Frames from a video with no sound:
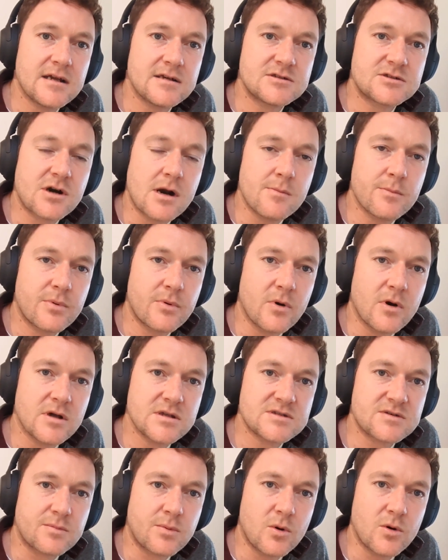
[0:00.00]
Trump
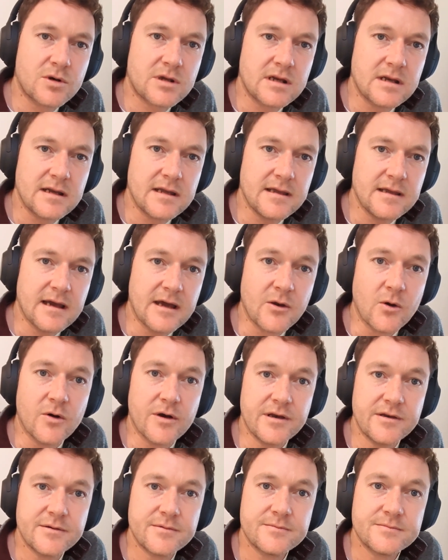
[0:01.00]
was reportedly
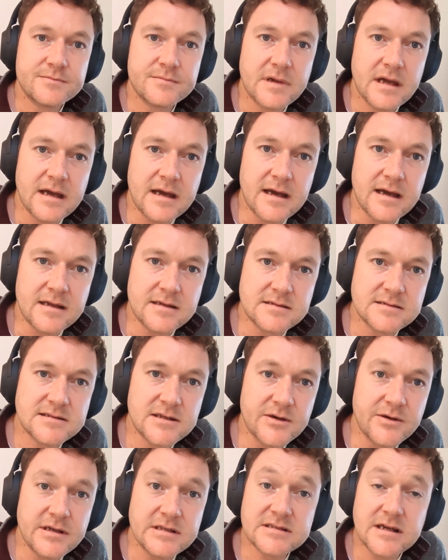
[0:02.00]
annoyed. And
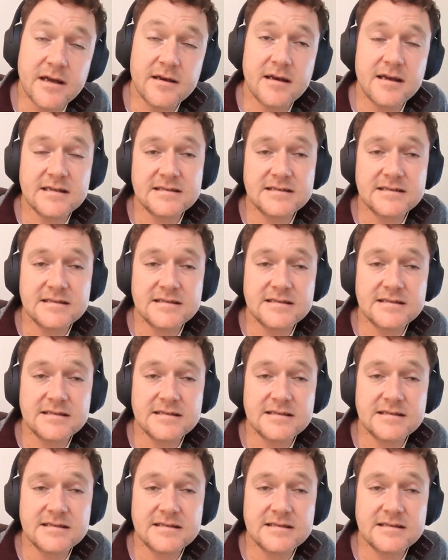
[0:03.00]
so he signed an